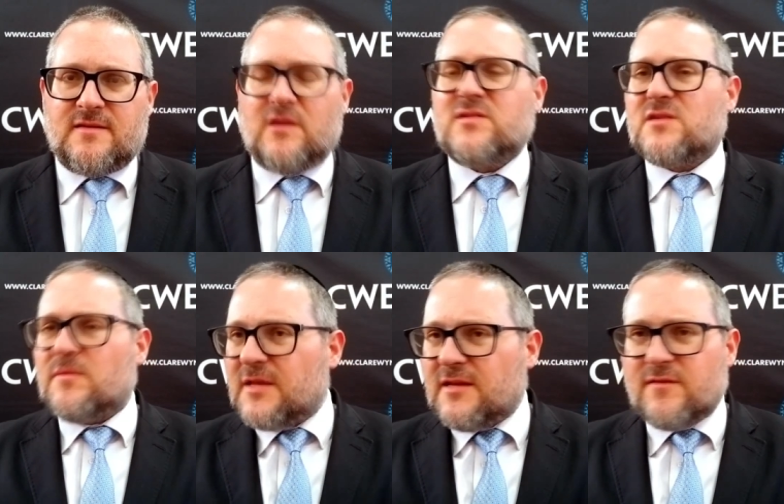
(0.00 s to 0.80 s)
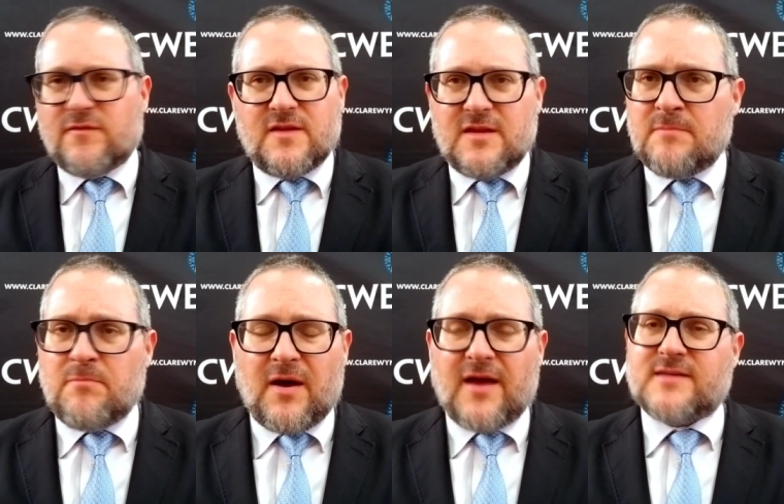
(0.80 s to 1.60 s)
There are so many different
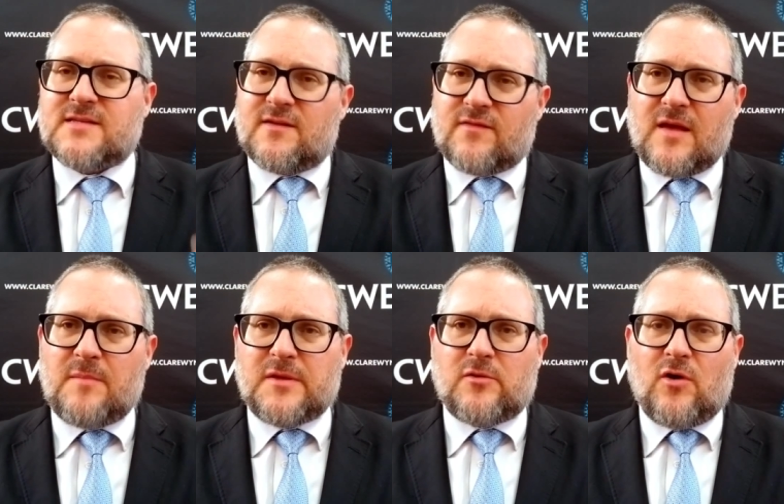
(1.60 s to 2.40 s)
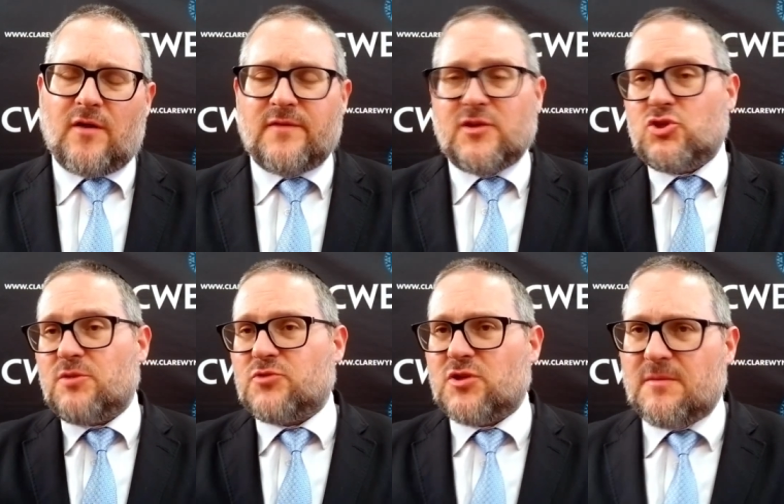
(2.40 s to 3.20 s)
empires that have come and gone the
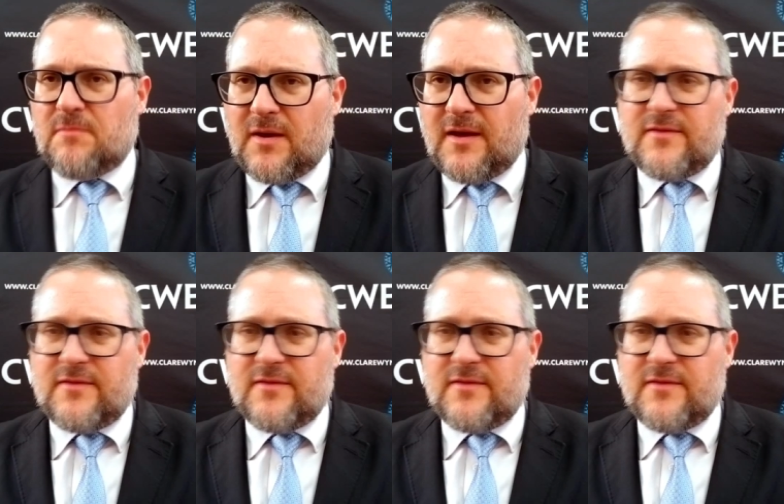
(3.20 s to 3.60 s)
Egyptian Empire,